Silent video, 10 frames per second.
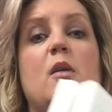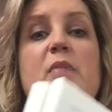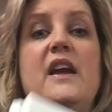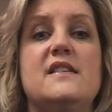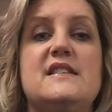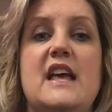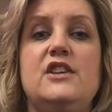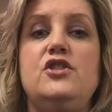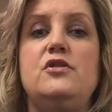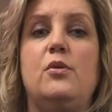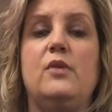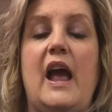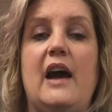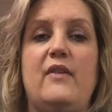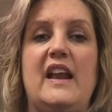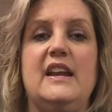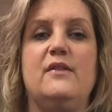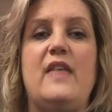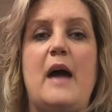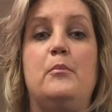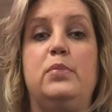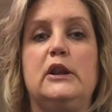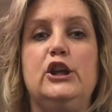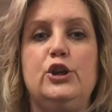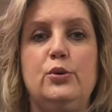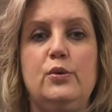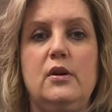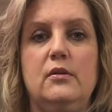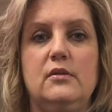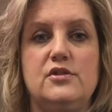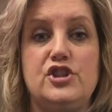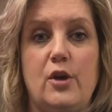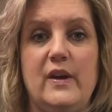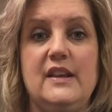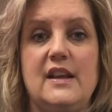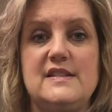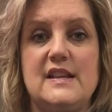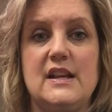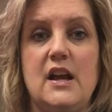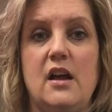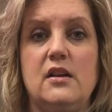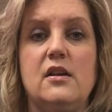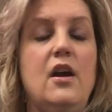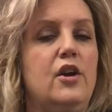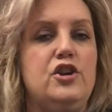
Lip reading: because then you don't have any of that blue showing that's in the color.